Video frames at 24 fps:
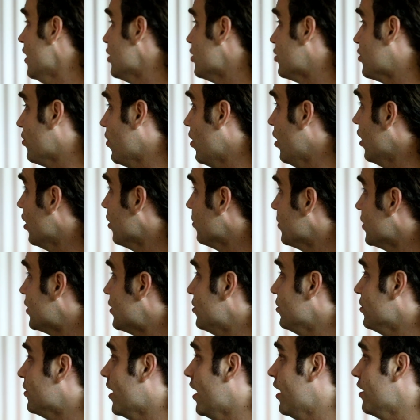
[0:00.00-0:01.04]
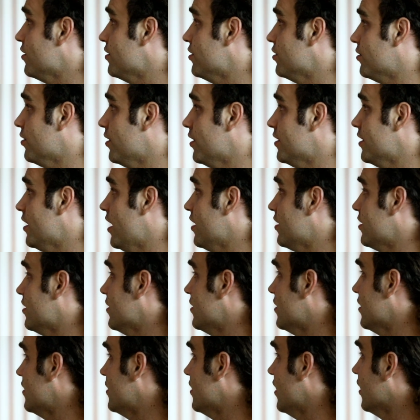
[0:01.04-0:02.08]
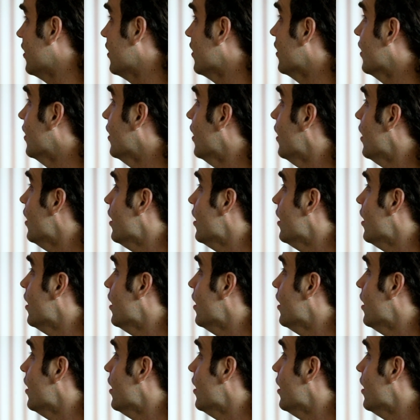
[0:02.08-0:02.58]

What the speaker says: Tron with 2,000 transactions a second.